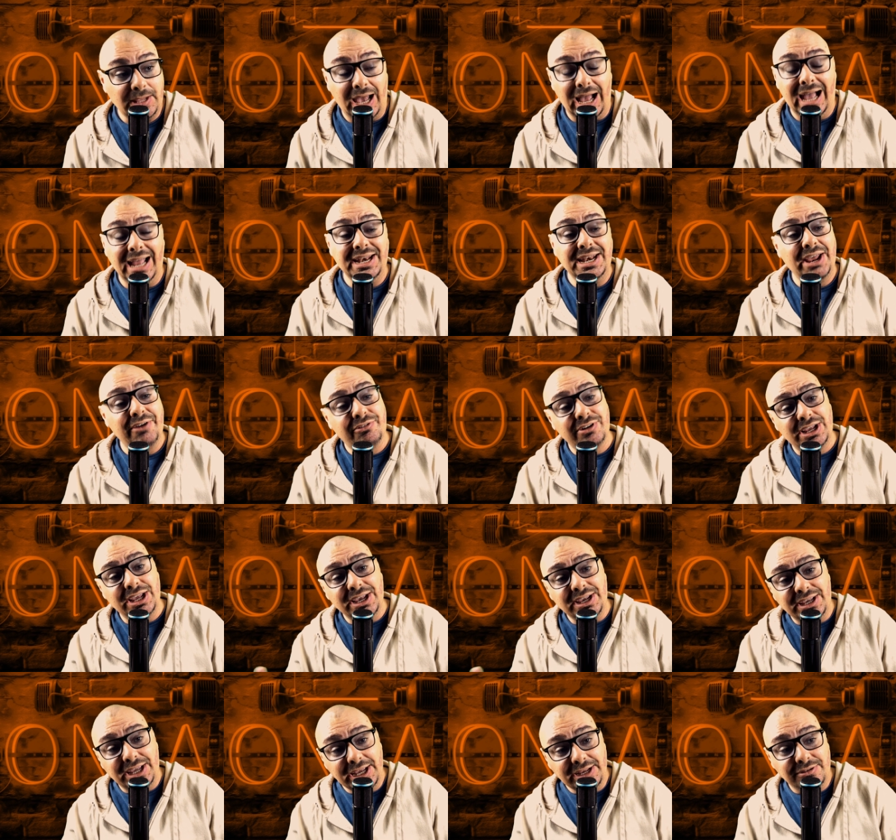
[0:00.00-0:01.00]
I never
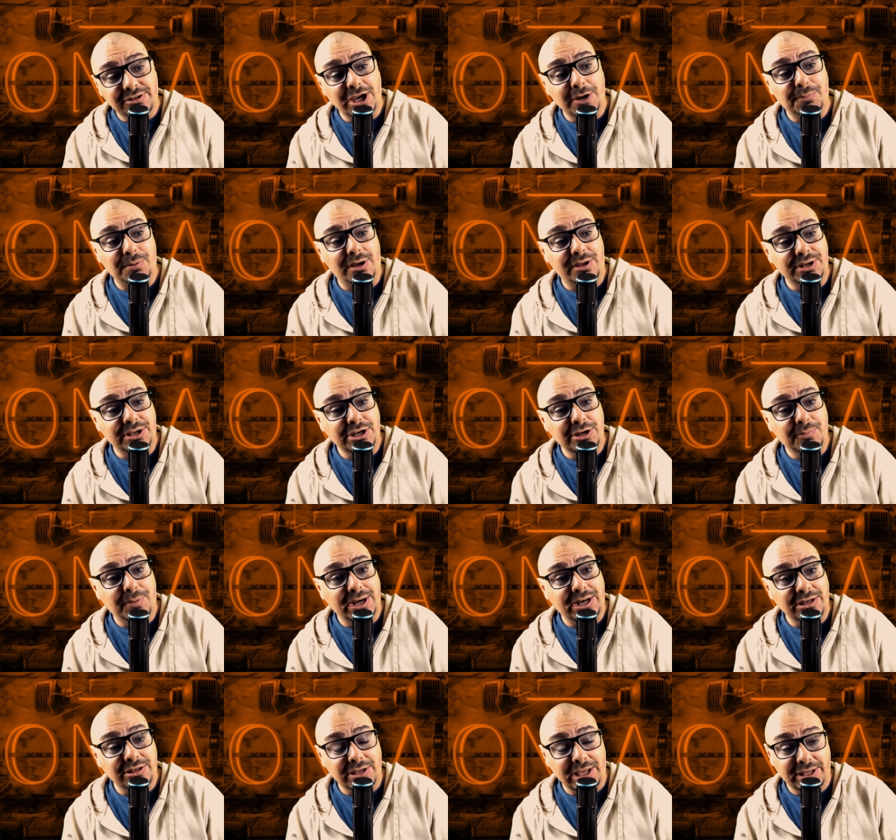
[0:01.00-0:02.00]
get geeked up on
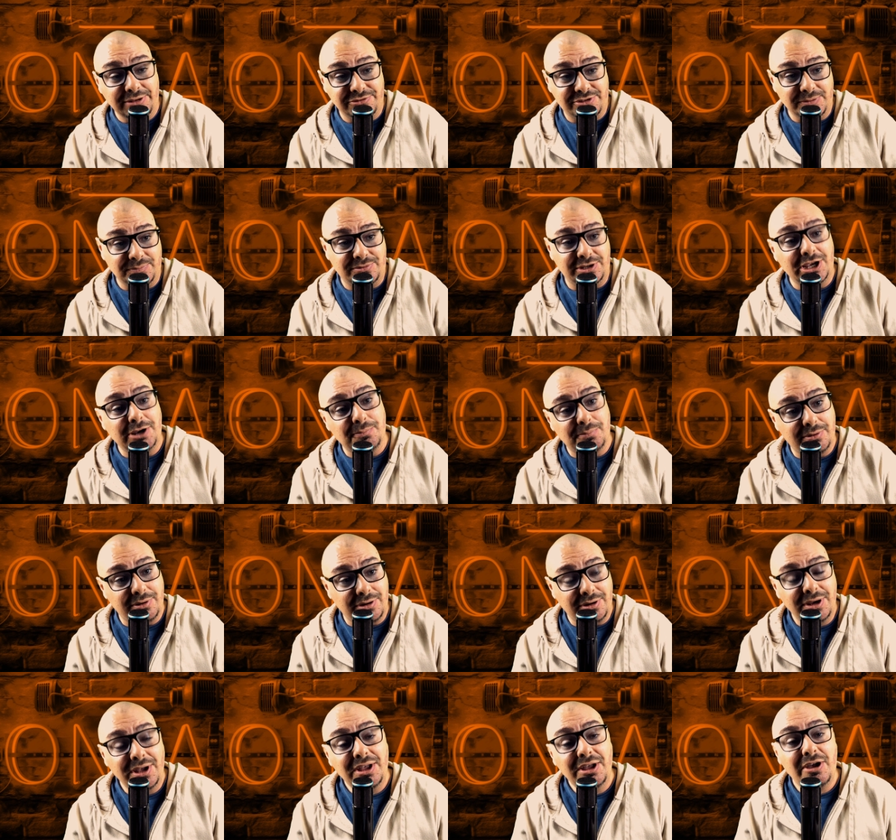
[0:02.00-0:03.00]
anybody in
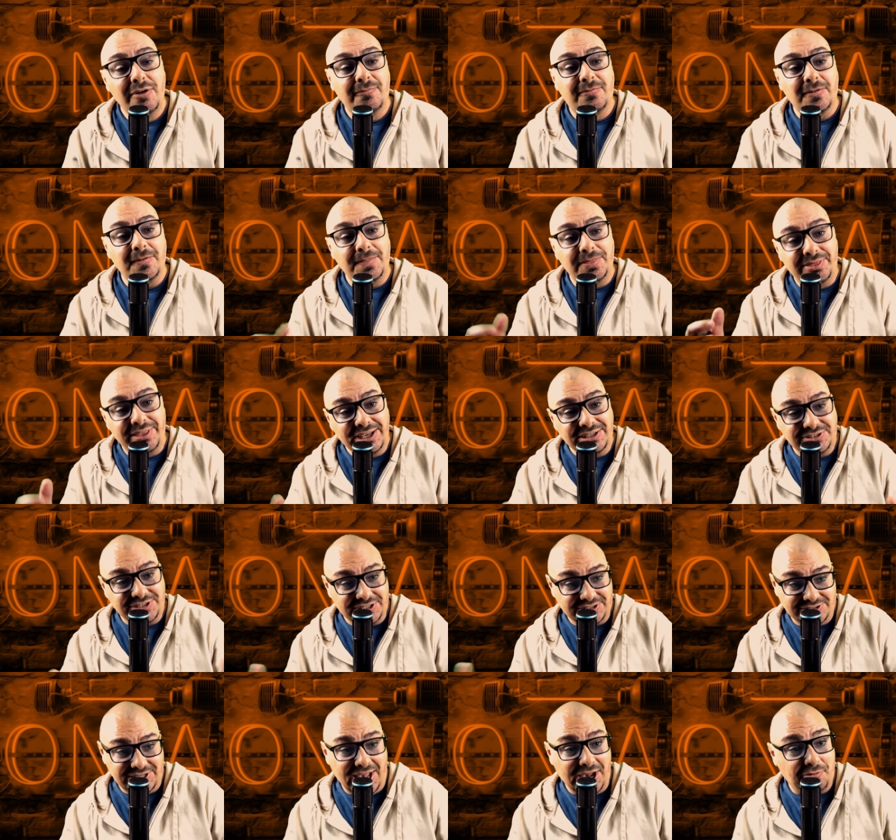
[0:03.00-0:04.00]
September for this
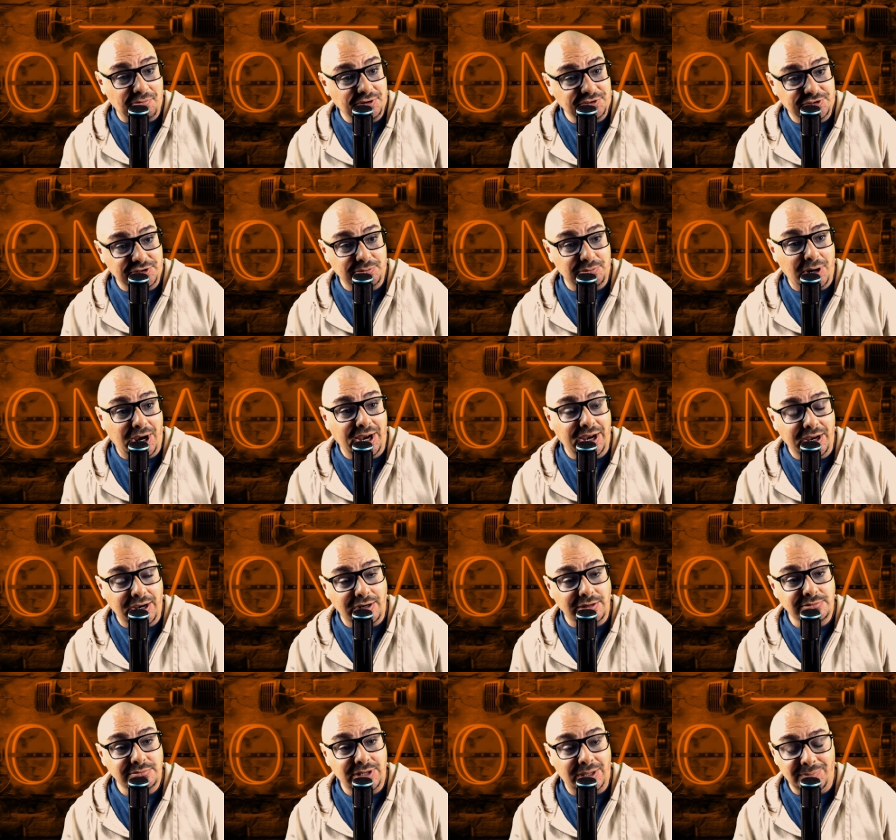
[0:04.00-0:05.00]
exact reason right
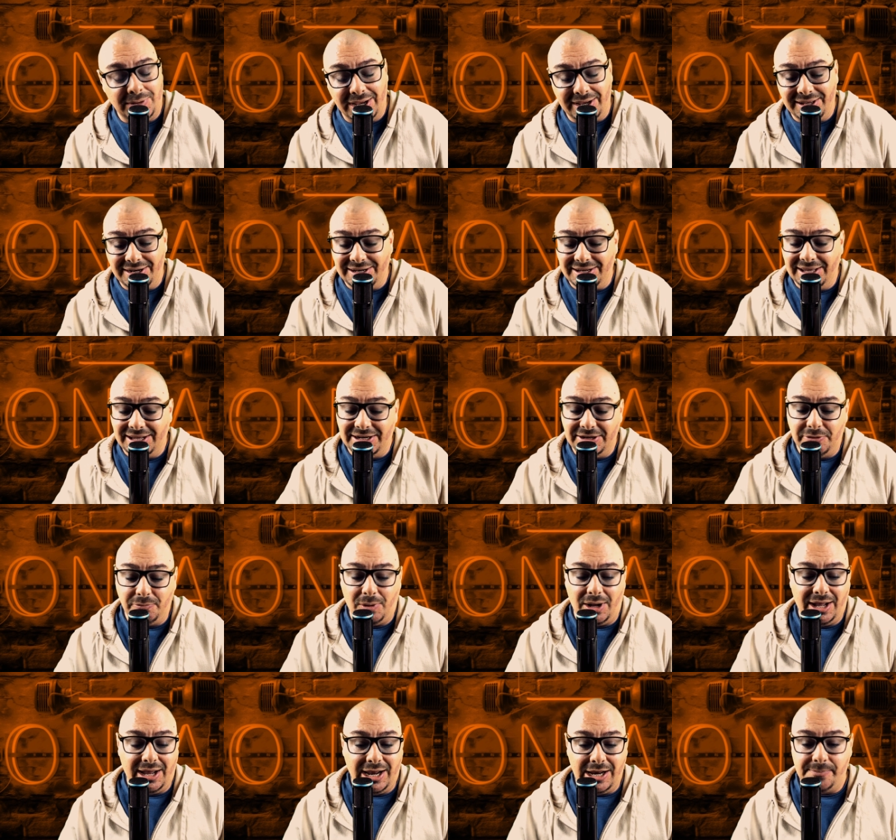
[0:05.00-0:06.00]
here. I'm not going to get into
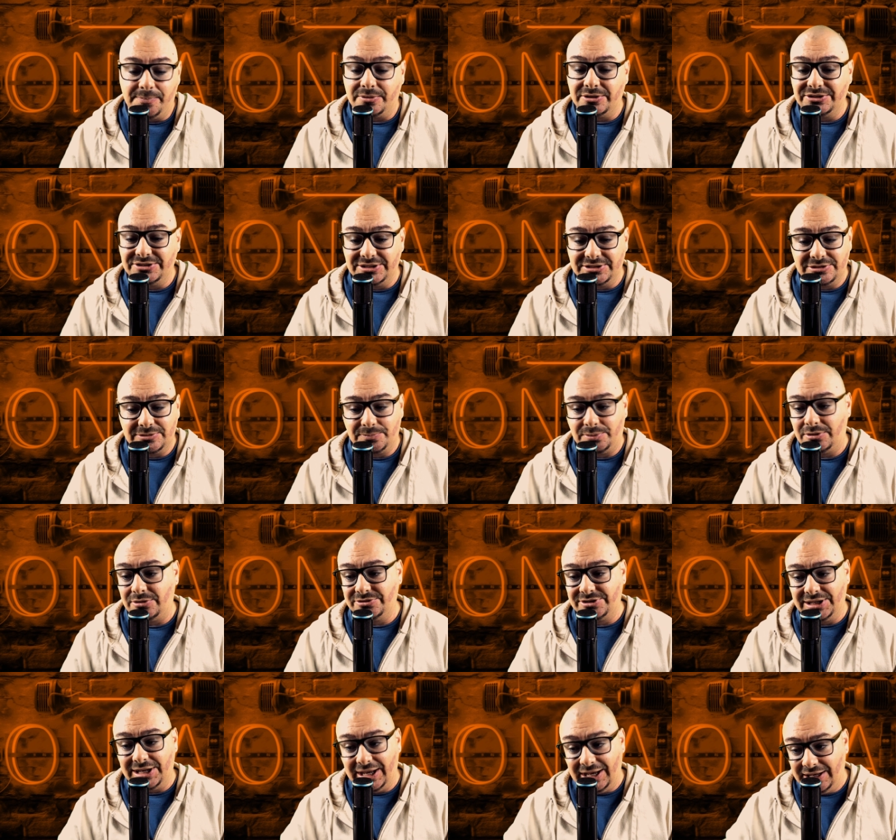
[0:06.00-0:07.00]
why I hate preseason polls
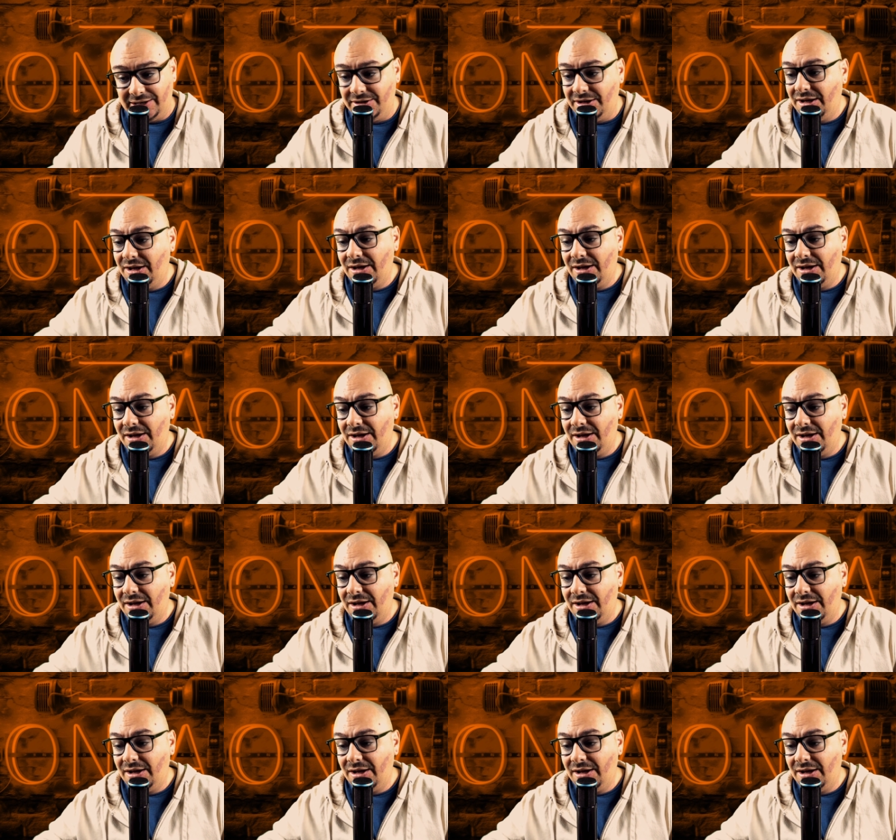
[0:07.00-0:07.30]
again.